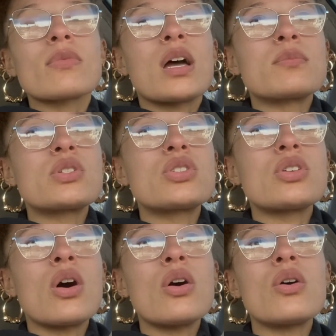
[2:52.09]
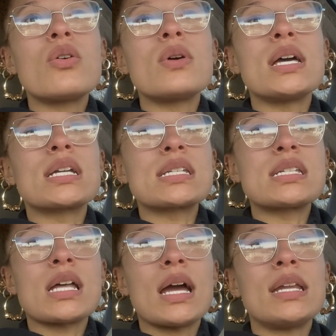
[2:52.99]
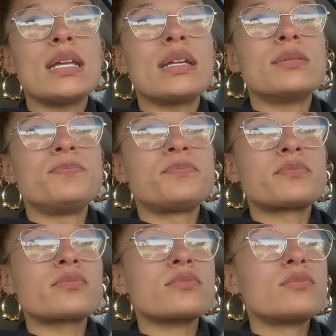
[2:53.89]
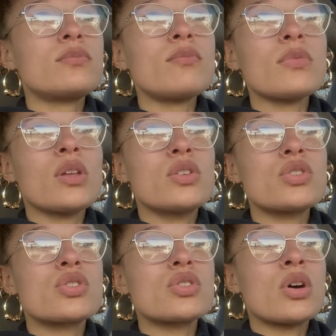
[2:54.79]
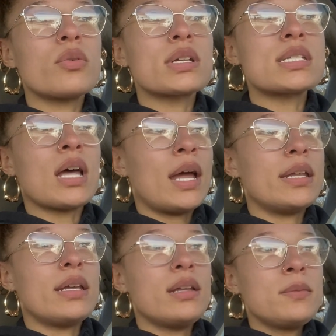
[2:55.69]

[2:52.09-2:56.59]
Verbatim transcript: i'm so excited so excited